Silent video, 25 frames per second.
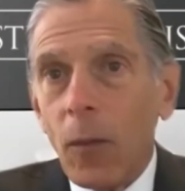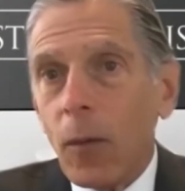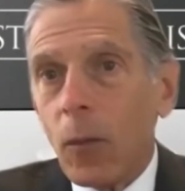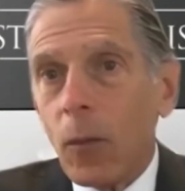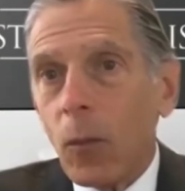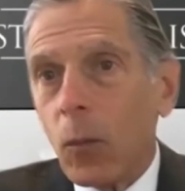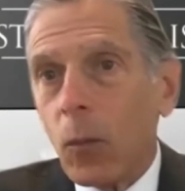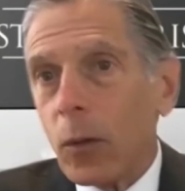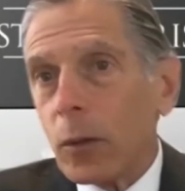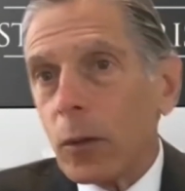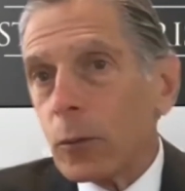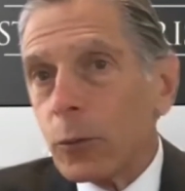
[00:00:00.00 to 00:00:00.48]

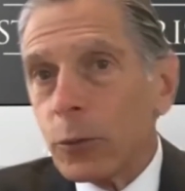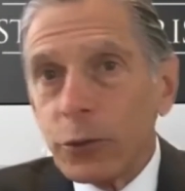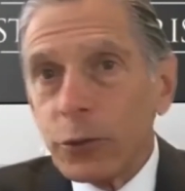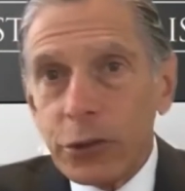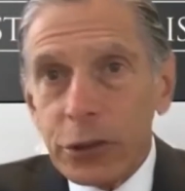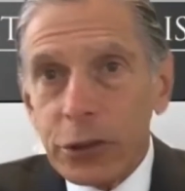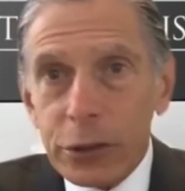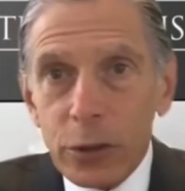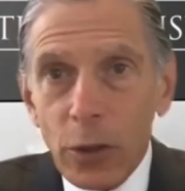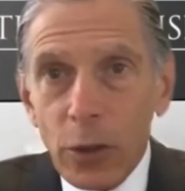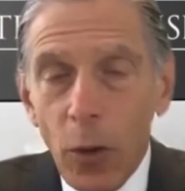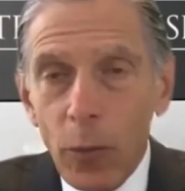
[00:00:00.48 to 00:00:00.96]
we're
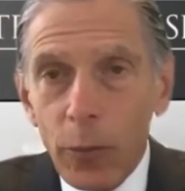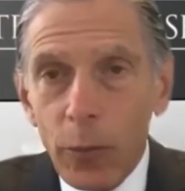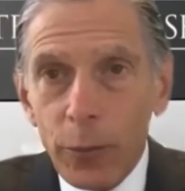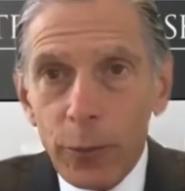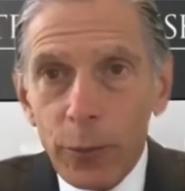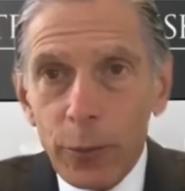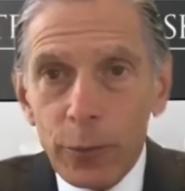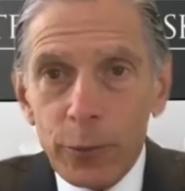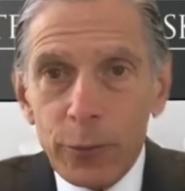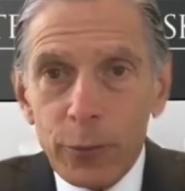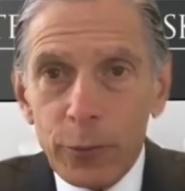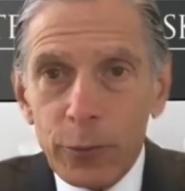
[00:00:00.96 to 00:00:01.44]
losing
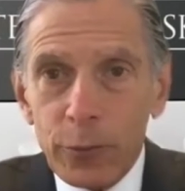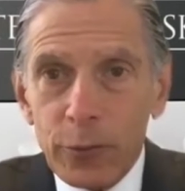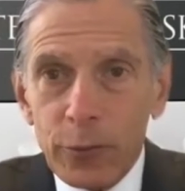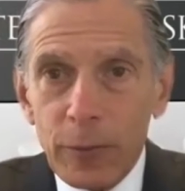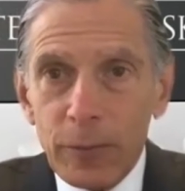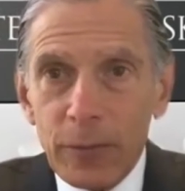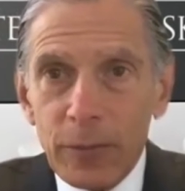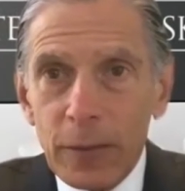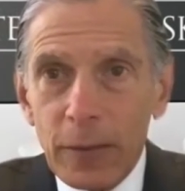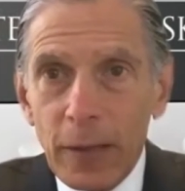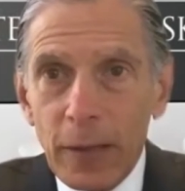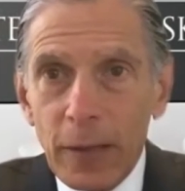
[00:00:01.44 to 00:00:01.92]
donors or
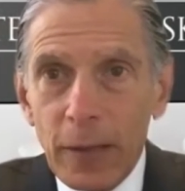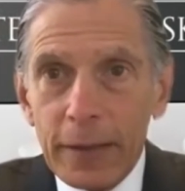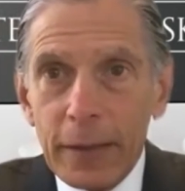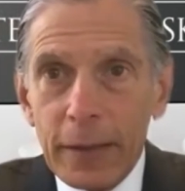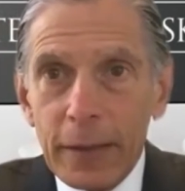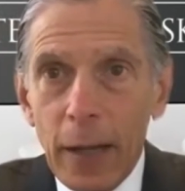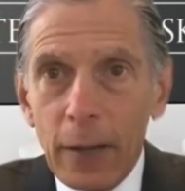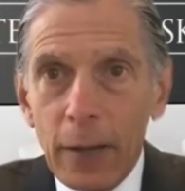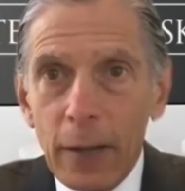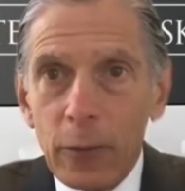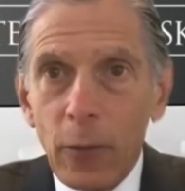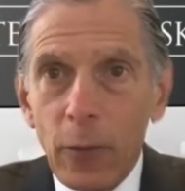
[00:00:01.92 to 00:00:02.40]
something like
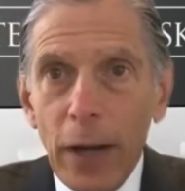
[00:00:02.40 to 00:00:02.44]
that.